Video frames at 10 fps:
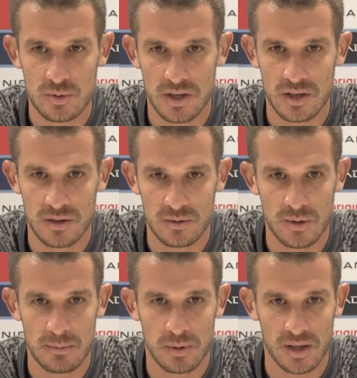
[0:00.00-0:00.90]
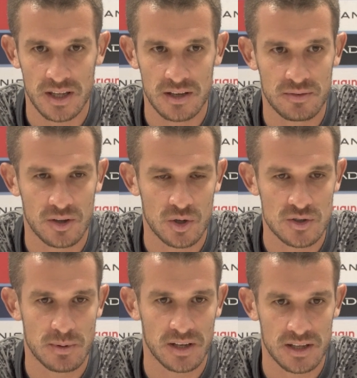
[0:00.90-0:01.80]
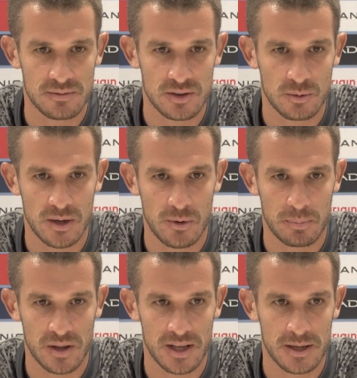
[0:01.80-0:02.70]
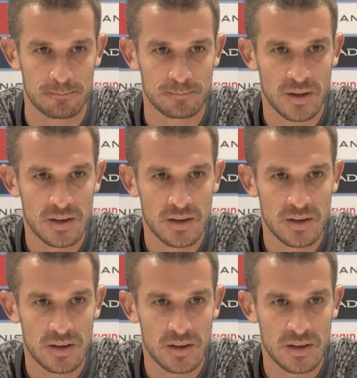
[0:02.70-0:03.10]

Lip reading: We believe, the girls believe in the way we play.